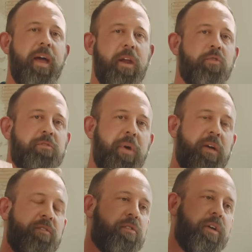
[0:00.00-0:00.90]
And it was
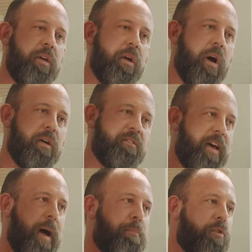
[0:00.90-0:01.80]
basically
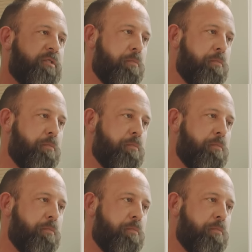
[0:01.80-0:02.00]
Zappos